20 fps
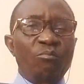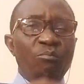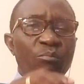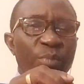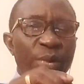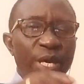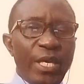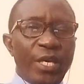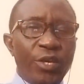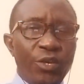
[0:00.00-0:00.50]

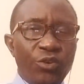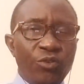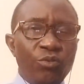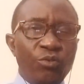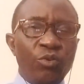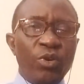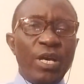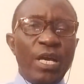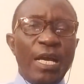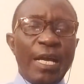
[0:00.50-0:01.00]
make
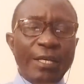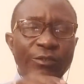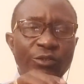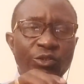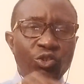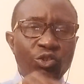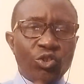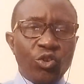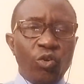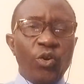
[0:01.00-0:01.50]
you
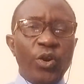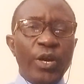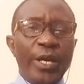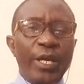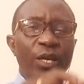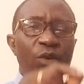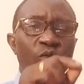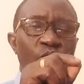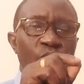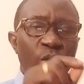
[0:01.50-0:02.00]

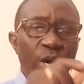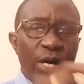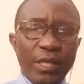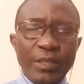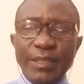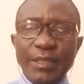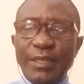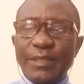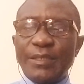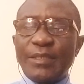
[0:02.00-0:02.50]
enjoy
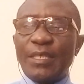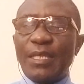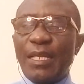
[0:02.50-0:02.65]
wellness.